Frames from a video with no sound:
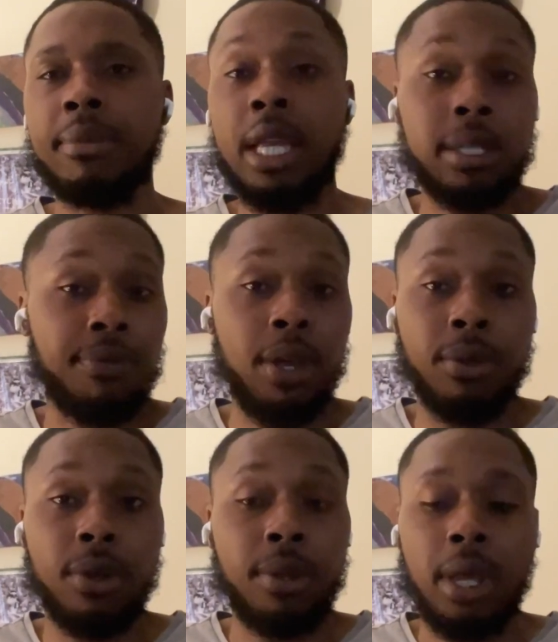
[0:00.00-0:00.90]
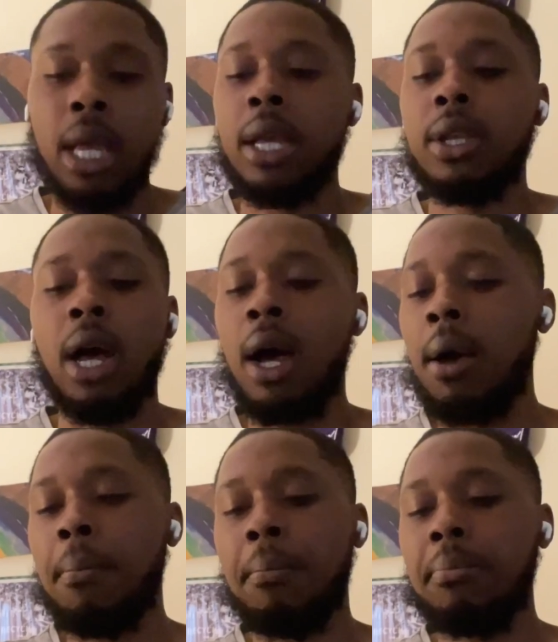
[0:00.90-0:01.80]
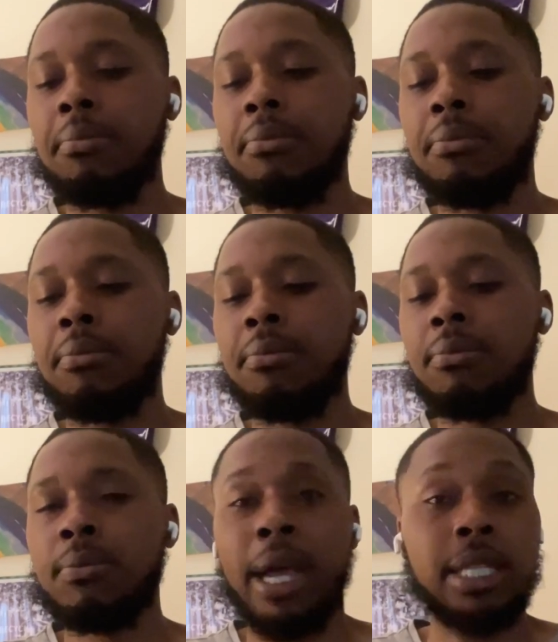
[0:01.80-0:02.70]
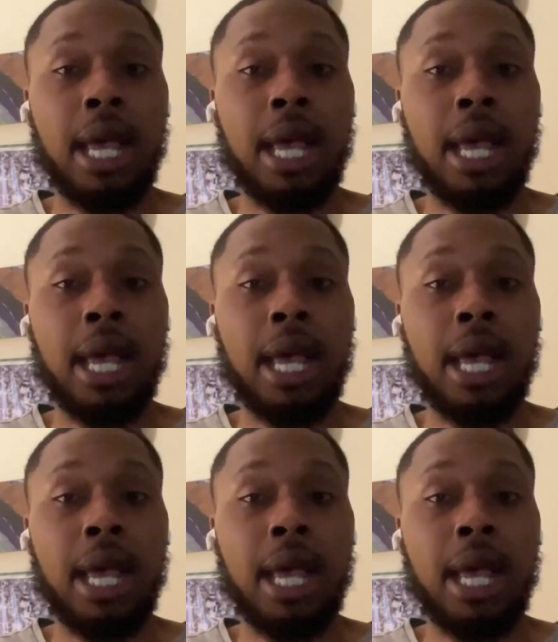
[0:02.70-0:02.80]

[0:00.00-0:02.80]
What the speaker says: It's a failure. Mike